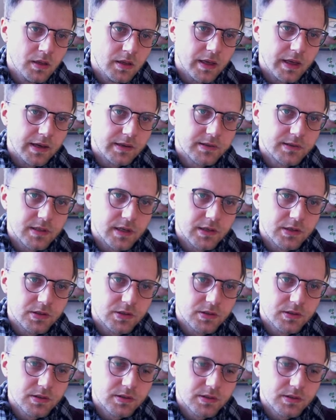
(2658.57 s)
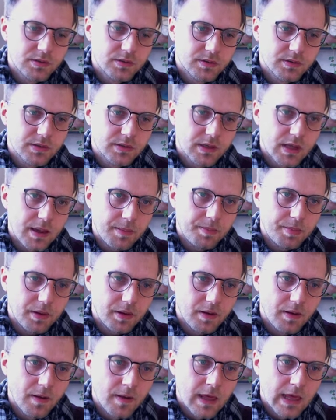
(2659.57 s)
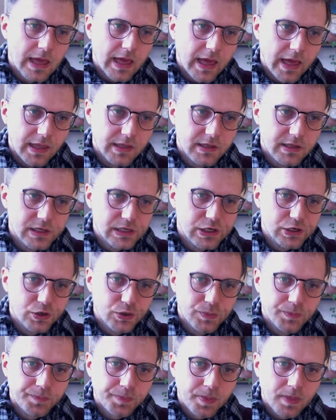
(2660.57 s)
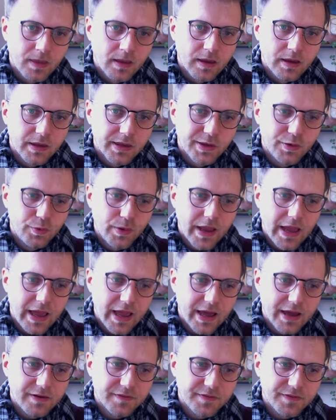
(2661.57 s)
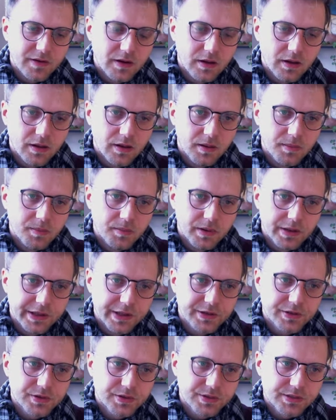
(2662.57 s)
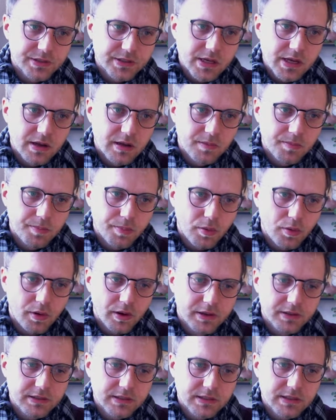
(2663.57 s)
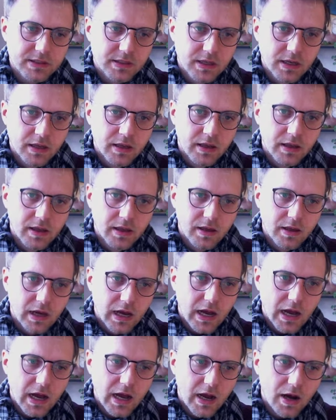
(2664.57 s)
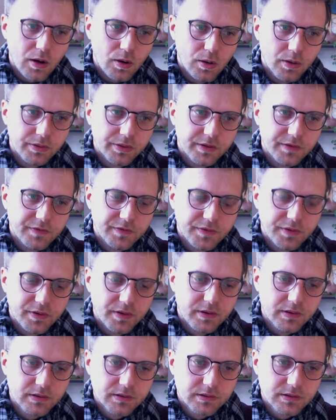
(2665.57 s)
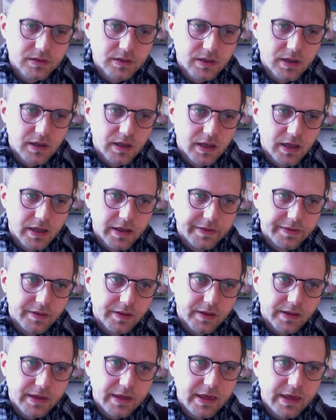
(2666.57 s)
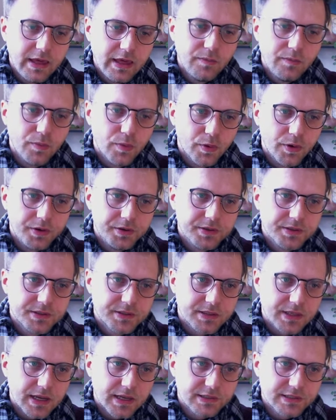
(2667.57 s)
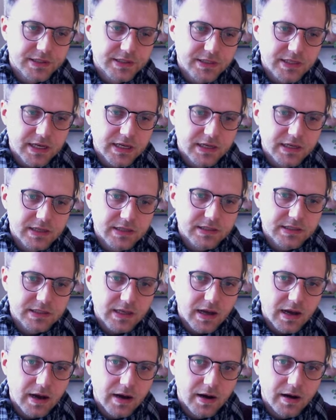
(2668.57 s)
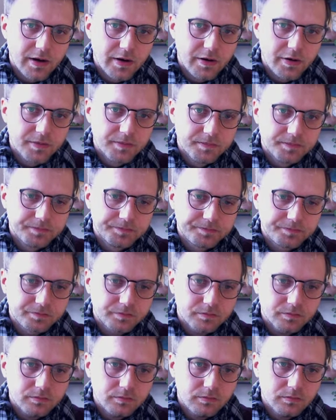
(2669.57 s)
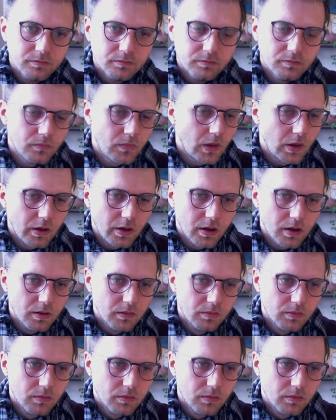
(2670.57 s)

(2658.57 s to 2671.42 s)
extensions to snapping. And here you have um, interesting points how different keywords and settings are. Yeah.